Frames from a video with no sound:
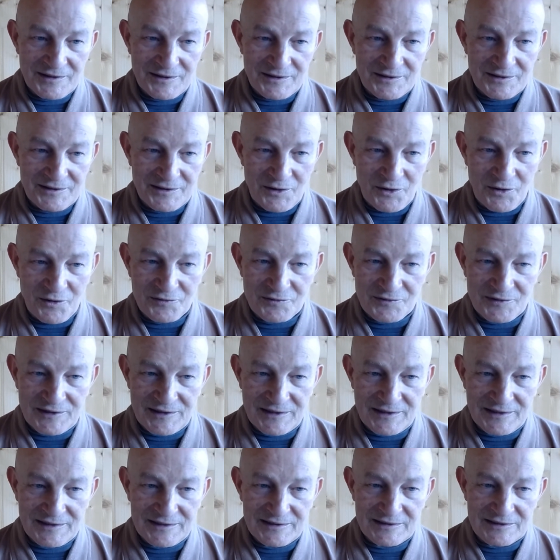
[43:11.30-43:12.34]
of a
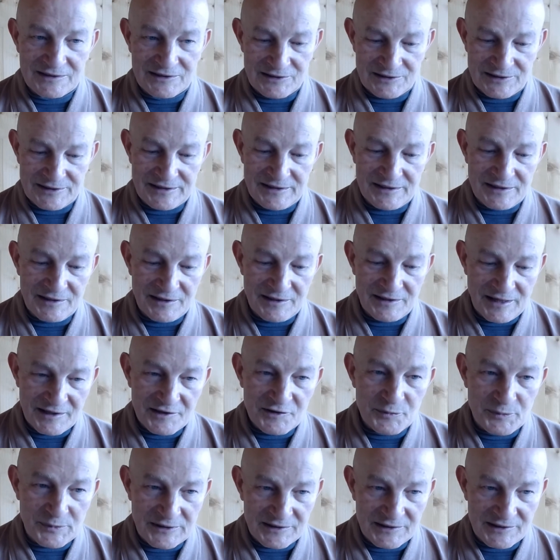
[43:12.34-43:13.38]
real
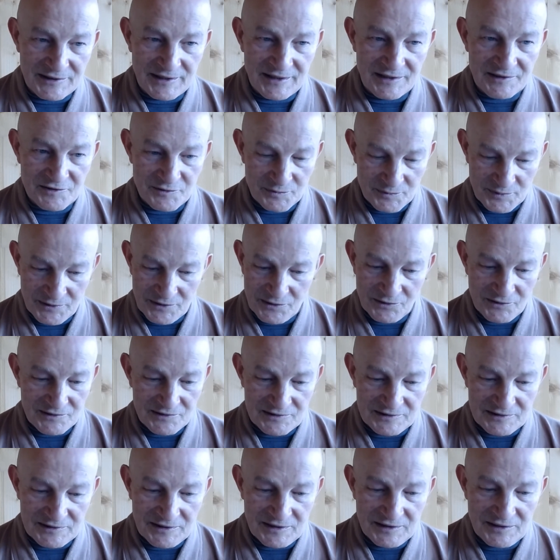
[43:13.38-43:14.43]
experience, because
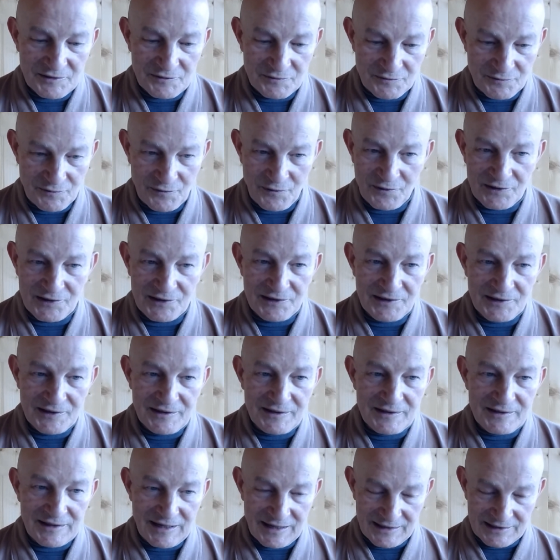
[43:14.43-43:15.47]
the 4
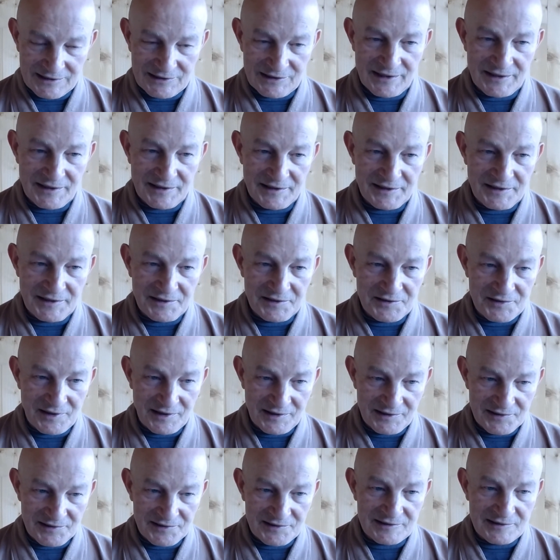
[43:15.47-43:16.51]
aggregates are
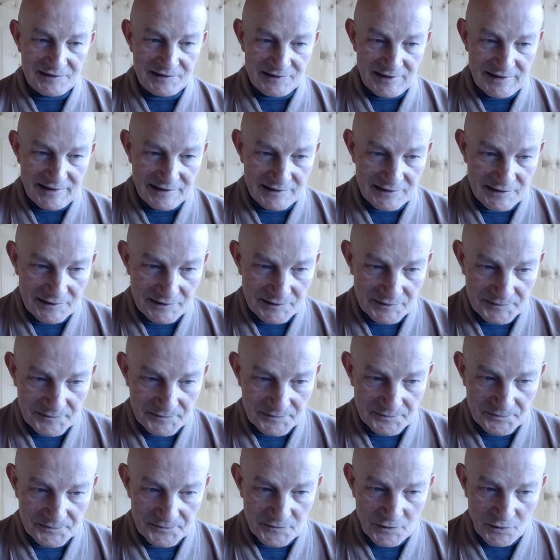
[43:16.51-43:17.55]
still there,
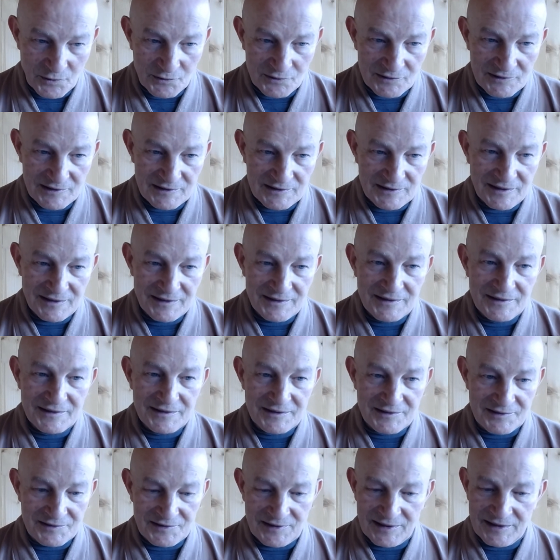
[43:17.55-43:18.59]
only
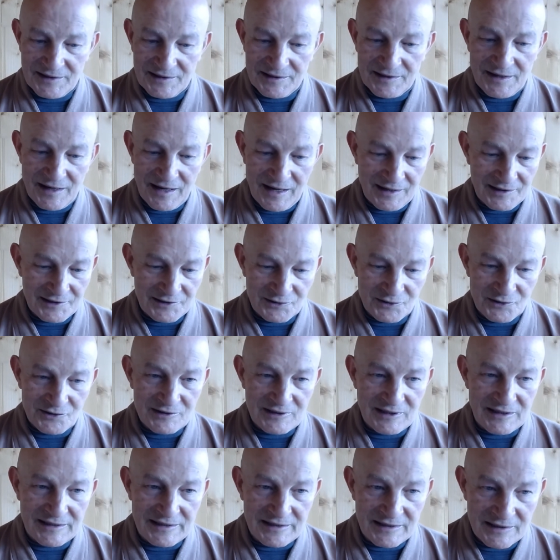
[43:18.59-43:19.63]
they are not
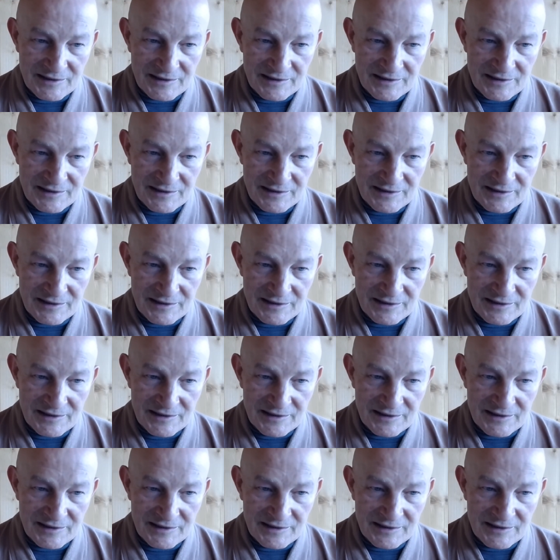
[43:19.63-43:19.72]
clear.